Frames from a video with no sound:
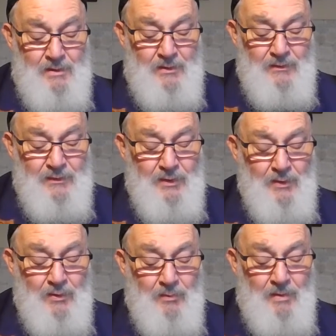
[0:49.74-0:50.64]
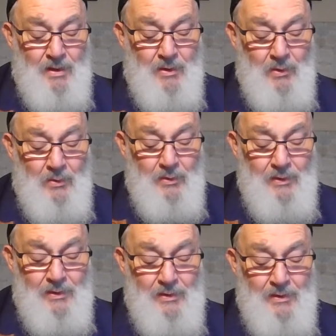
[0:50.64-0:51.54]
Circle me,
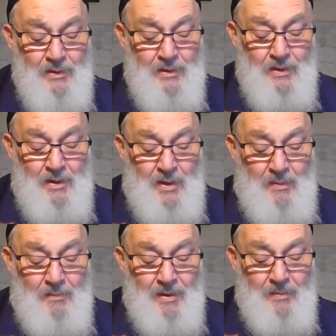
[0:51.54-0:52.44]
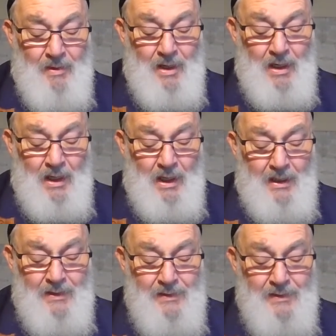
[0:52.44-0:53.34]
Lord, be my
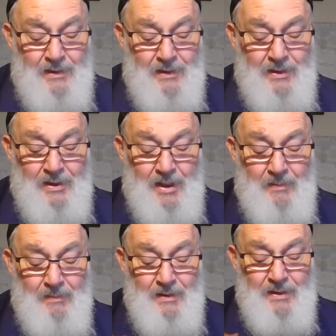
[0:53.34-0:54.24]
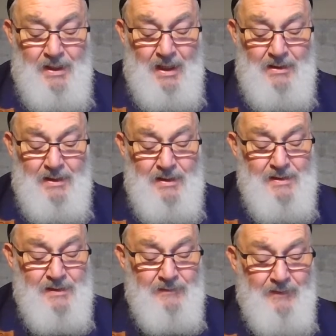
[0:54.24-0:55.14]
light and keep
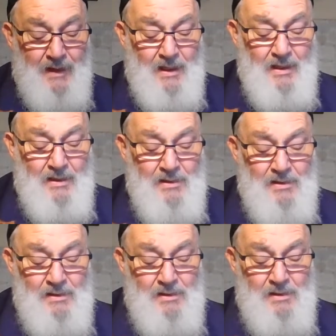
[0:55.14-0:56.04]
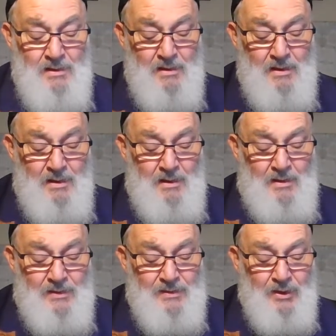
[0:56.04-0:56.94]
darkness afar.
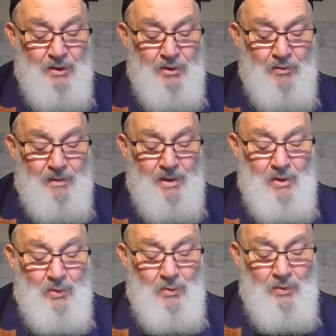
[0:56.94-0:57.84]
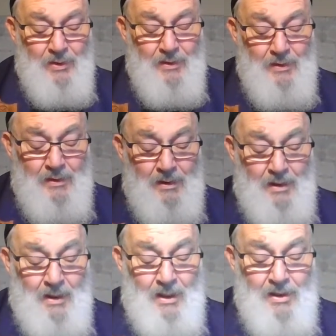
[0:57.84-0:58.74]
Circle me, Lord,
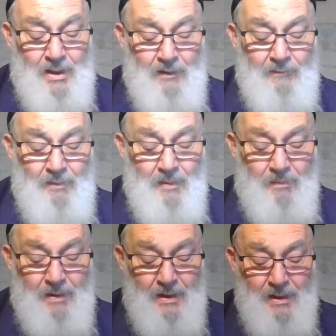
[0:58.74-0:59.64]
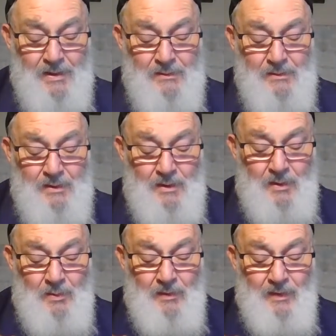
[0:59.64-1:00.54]
and give me peace
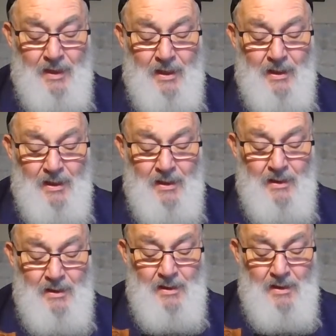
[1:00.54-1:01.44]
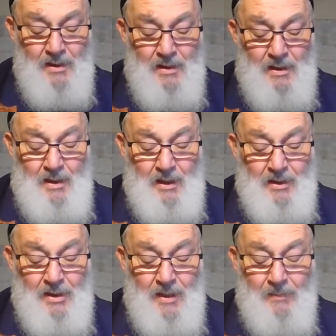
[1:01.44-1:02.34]
within,
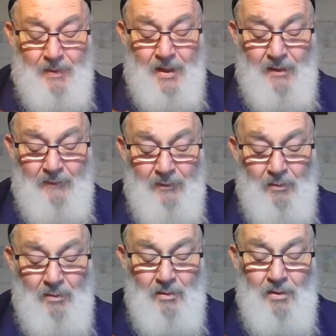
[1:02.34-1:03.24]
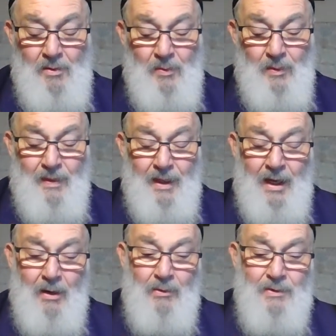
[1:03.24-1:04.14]
and keep evil
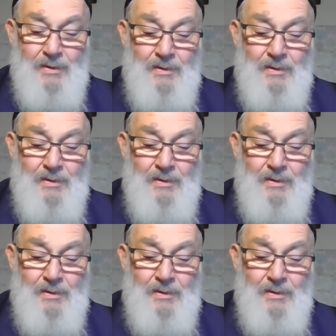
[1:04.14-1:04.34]
without.